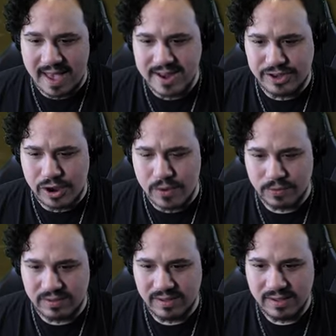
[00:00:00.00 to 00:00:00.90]
I
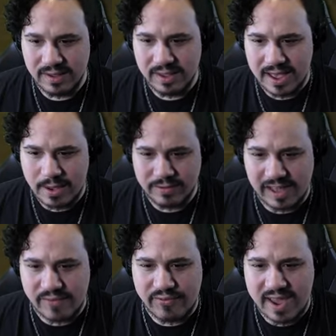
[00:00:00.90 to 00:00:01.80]
don't. How's
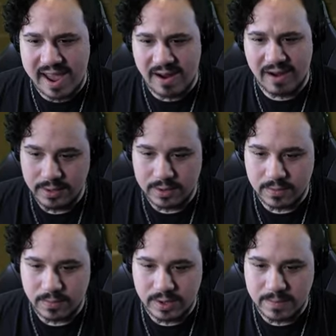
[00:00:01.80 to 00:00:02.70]
that fair? You
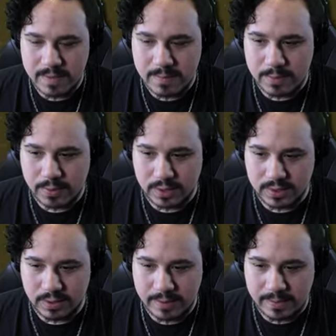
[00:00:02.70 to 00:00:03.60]
know, we could maybe put a
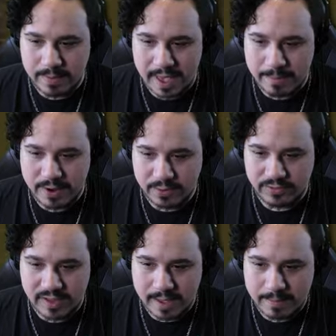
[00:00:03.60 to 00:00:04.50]
little bit of pep in our
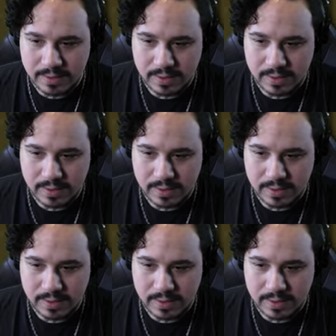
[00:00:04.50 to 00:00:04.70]
step.